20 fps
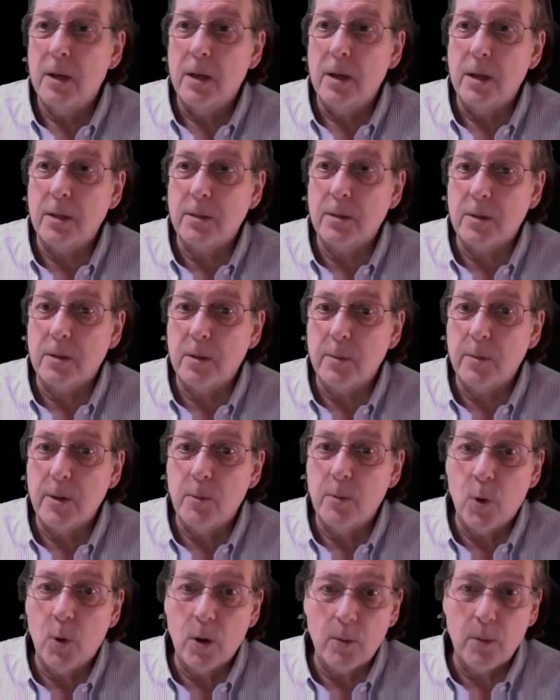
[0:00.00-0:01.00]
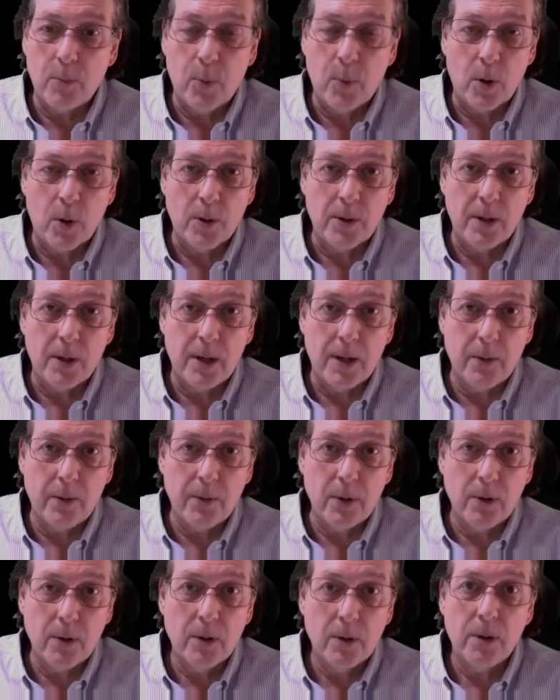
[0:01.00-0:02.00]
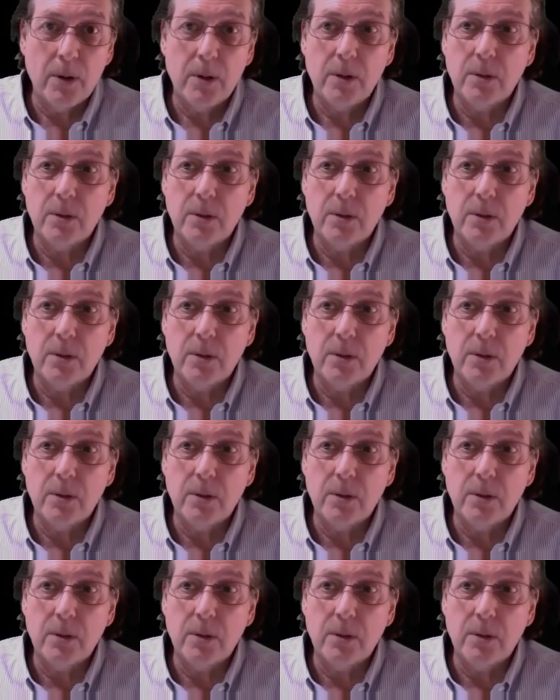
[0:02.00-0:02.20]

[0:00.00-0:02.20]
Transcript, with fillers: it's going to be more important than ever